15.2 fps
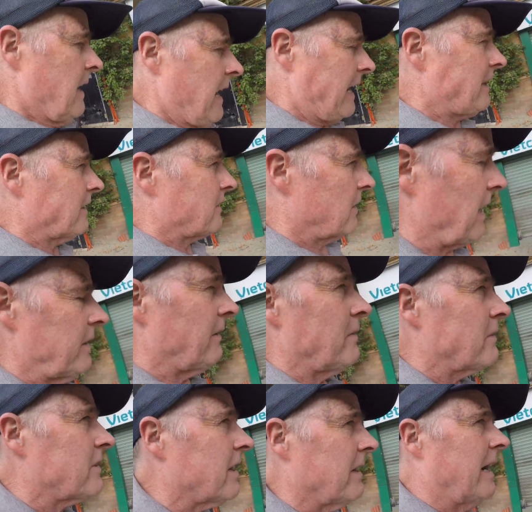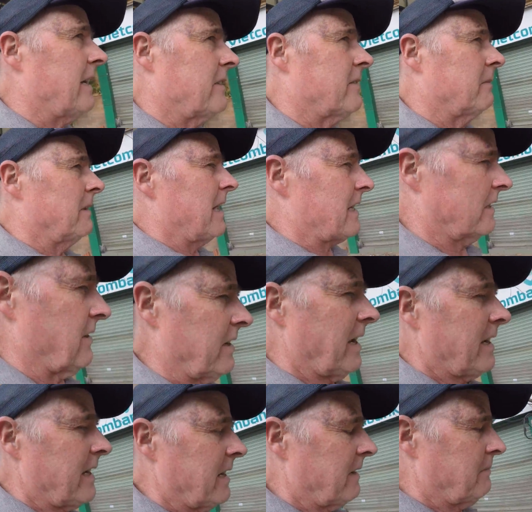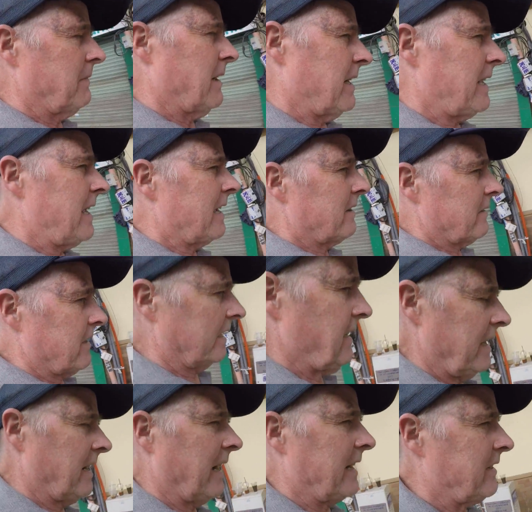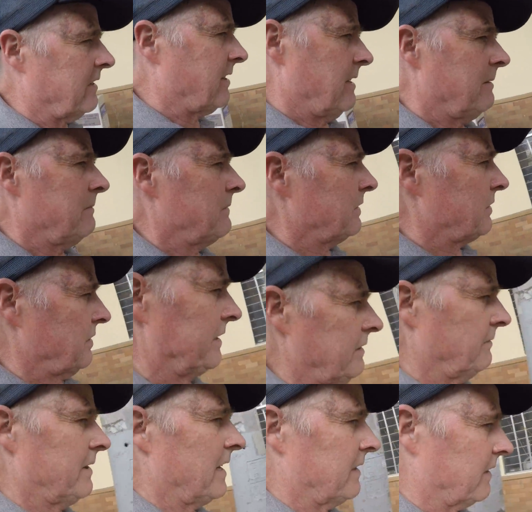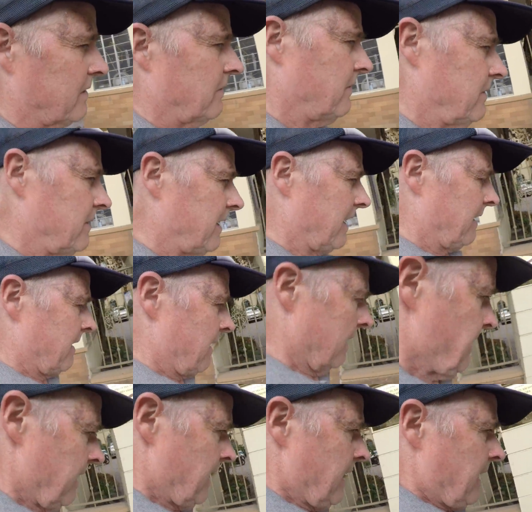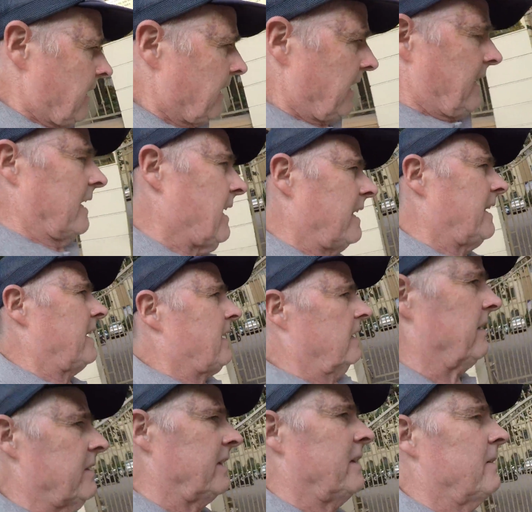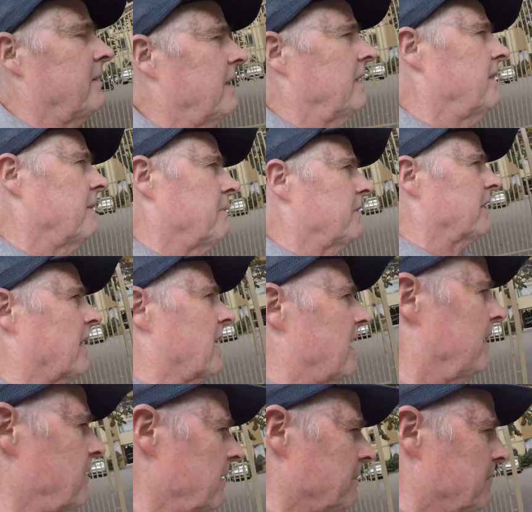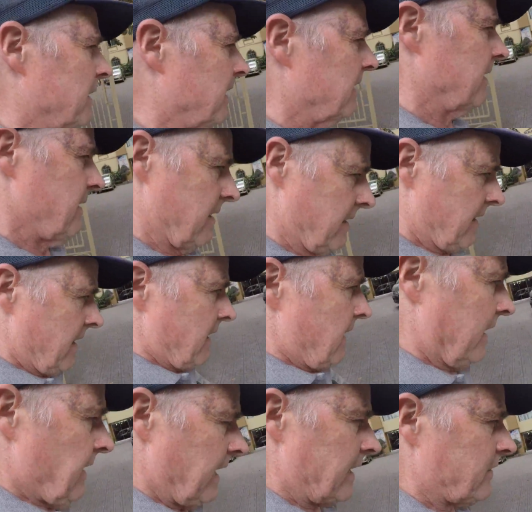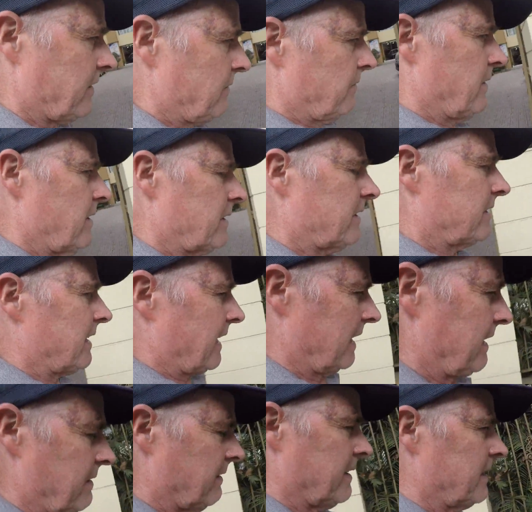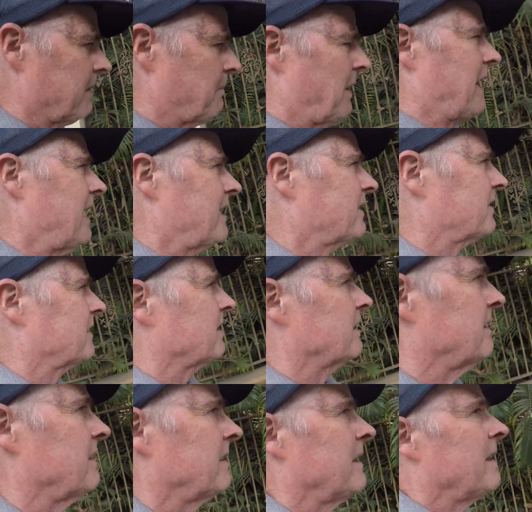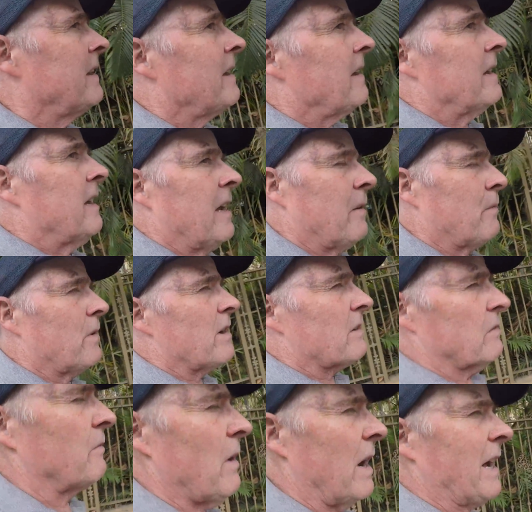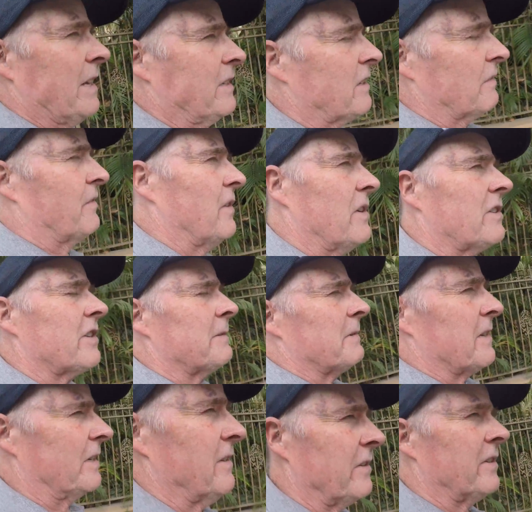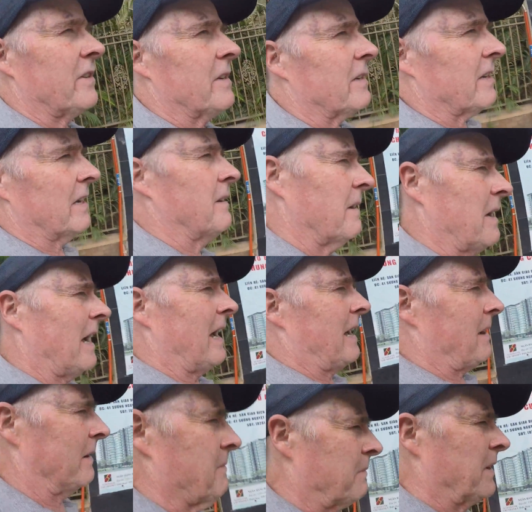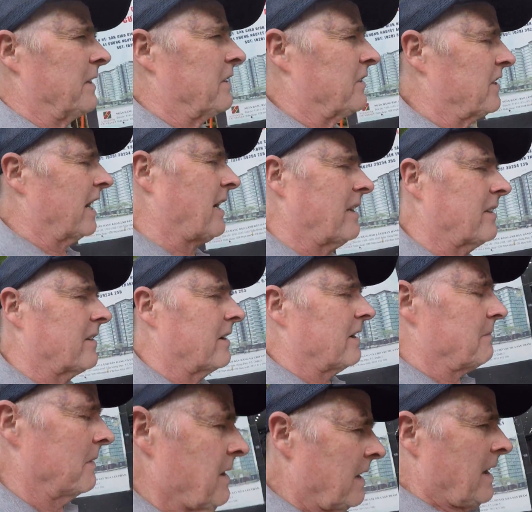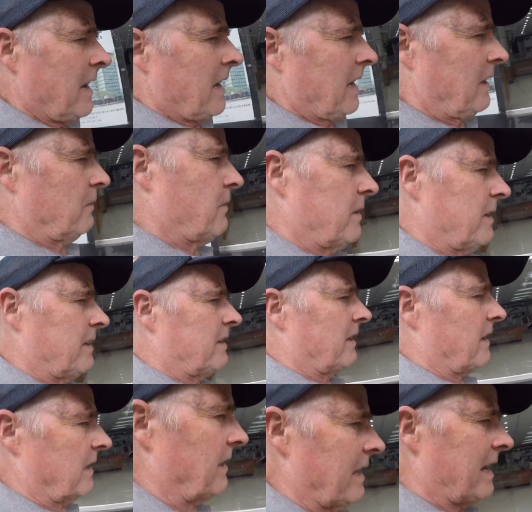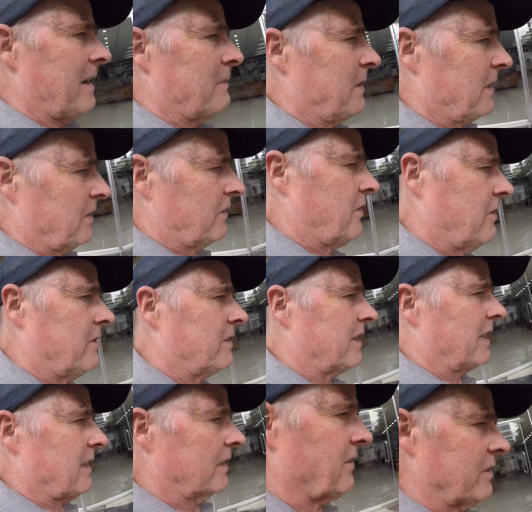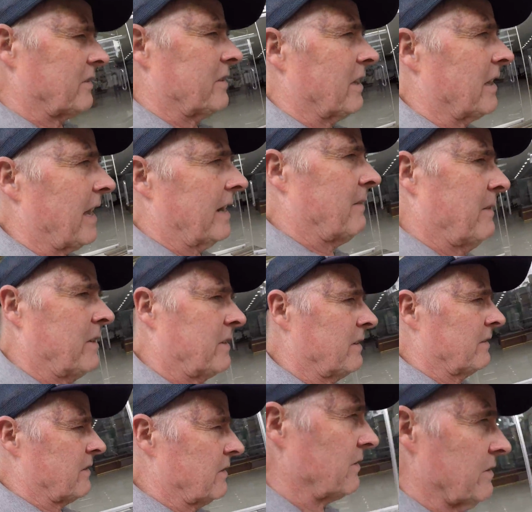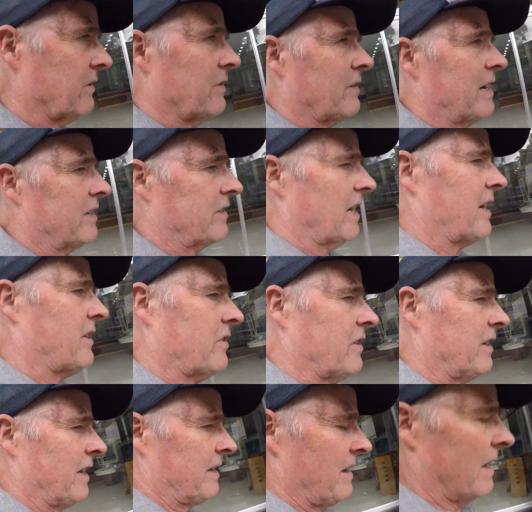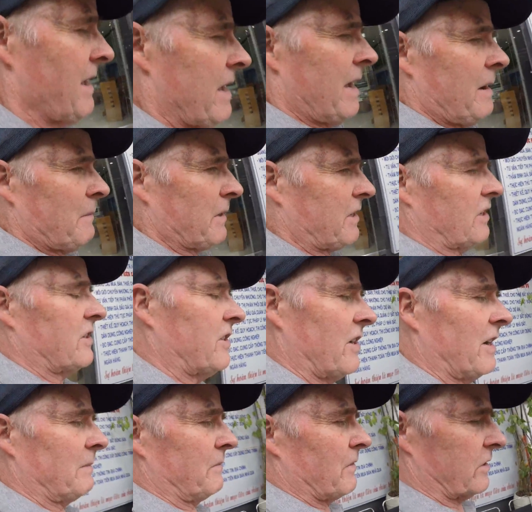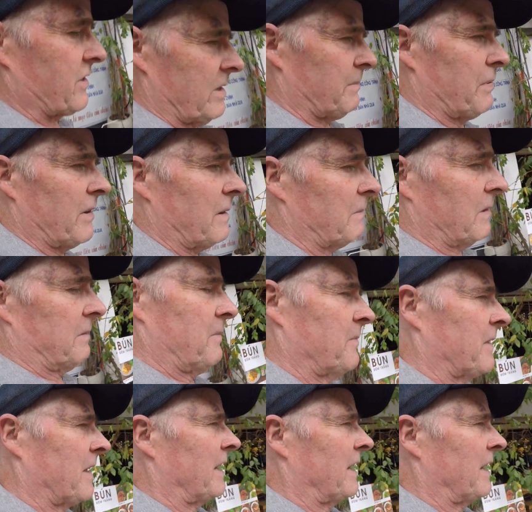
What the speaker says: And I also had some luck today getting money out of the ATM machine around the corner near the co-op. Actually worked today. In the past it worked once, the first time I used it, but the second time it wouldn't allow me to choose English as the language to do the transaction in, but this time it wasn't a problem.